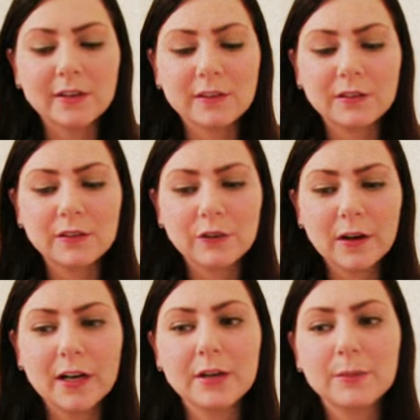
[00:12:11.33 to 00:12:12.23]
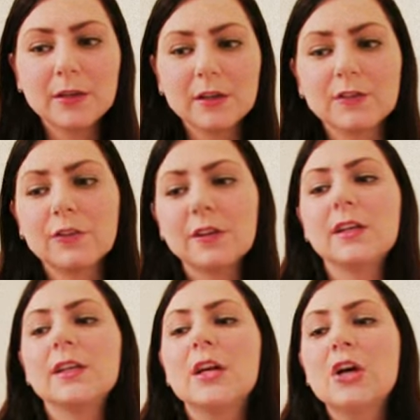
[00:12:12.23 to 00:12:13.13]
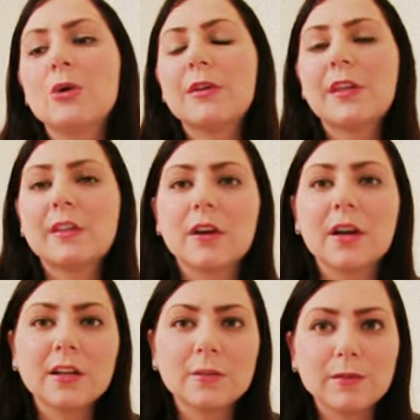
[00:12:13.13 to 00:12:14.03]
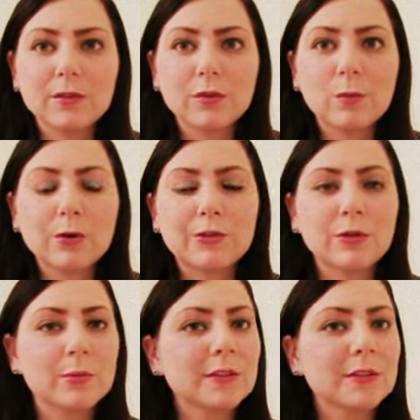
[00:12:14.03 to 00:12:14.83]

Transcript: is to try to picture it with other items in your wardrobe,